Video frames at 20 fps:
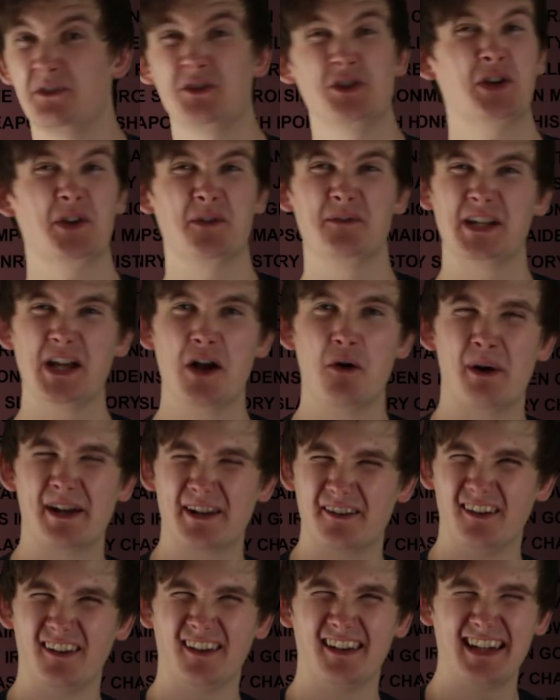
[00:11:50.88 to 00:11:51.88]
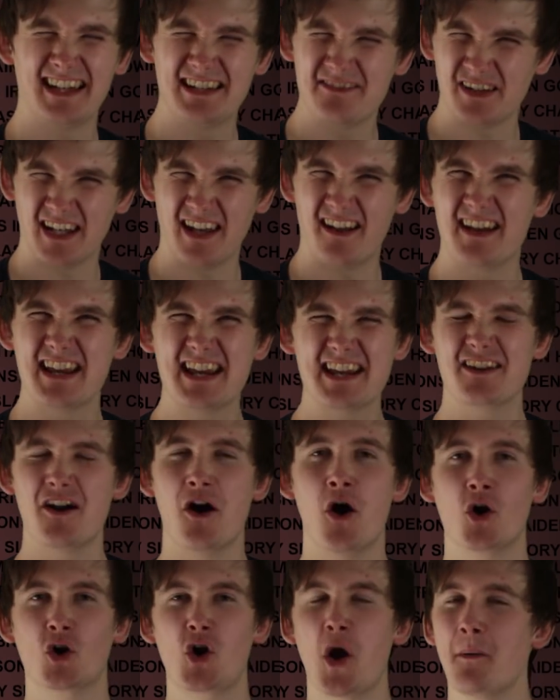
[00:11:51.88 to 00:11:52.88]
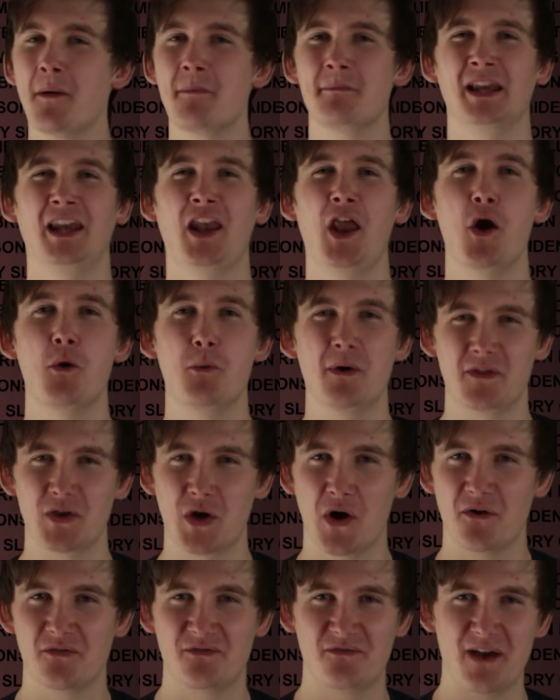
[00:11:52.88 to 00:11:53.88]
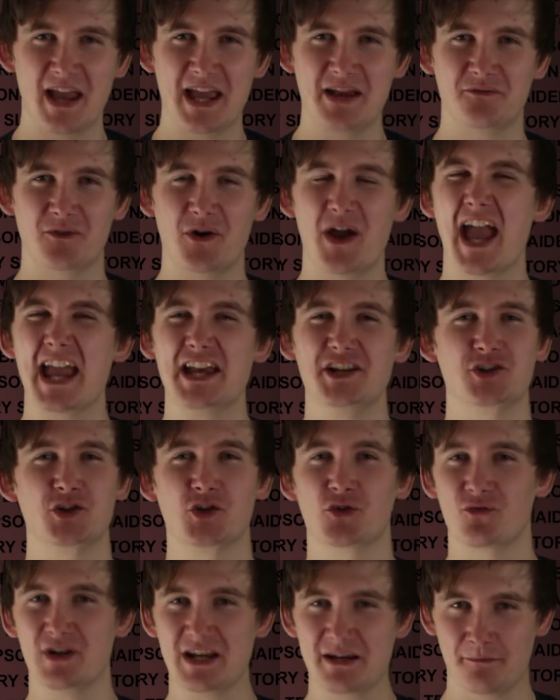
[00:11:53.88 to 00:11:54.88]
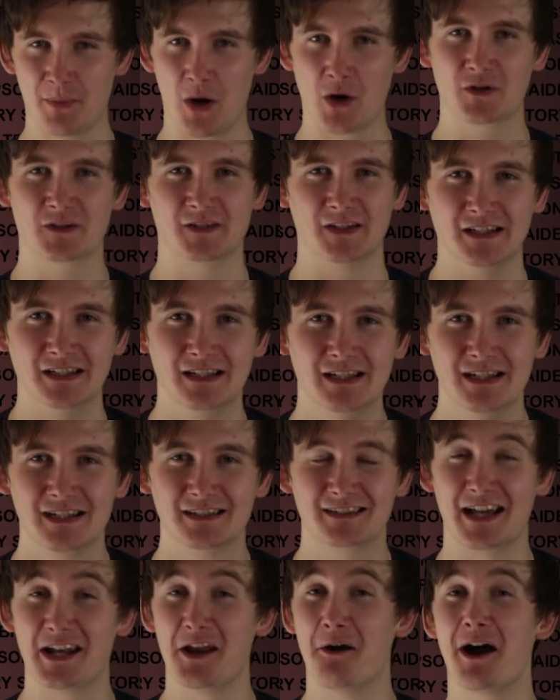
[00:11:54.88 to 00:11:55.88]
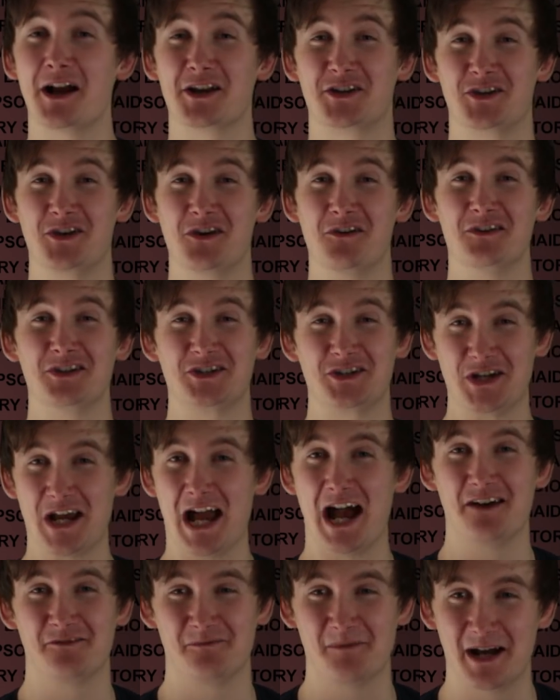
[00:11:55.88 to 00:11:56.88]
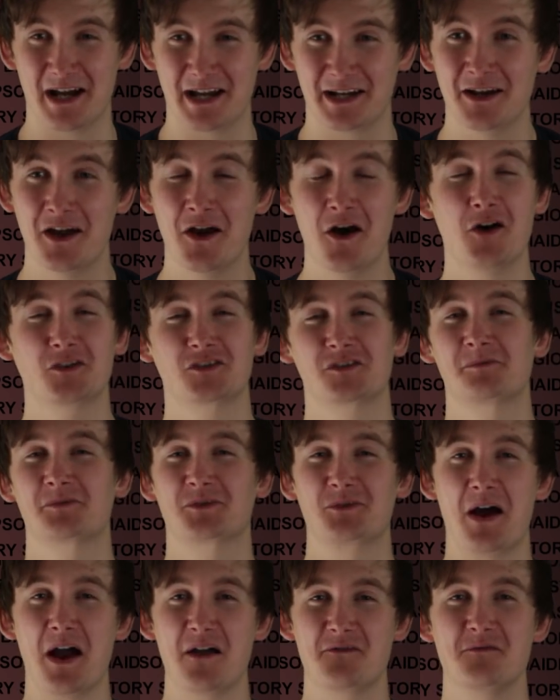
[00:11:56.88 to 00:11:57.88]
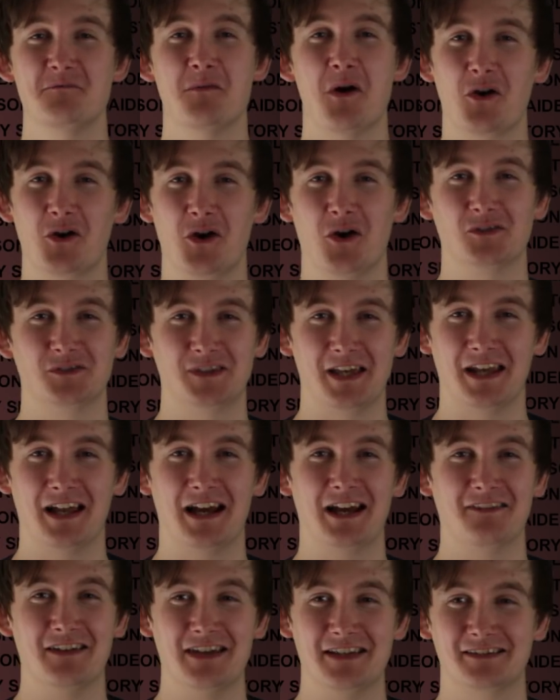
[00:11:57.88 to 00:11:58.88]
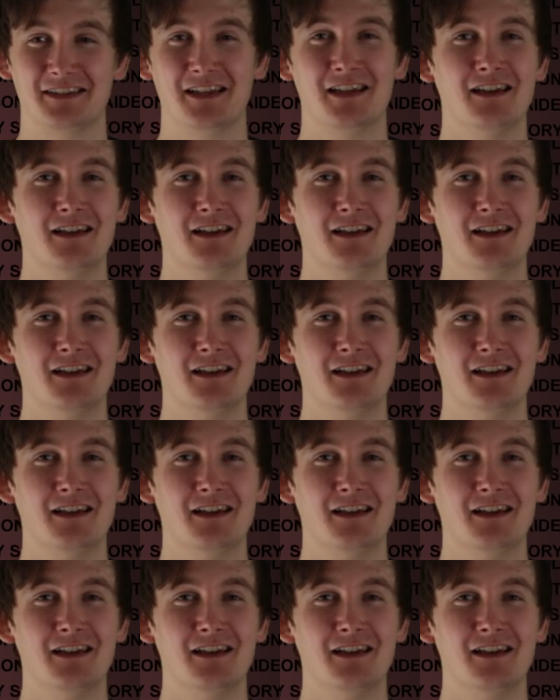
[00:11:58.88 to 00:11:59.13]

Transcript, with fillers: If you enjoyed that video, why not leave a like or comment below with your favourite ancient Greek boxer. So I know I sure as shit have mine. Or subscribe for more content like this.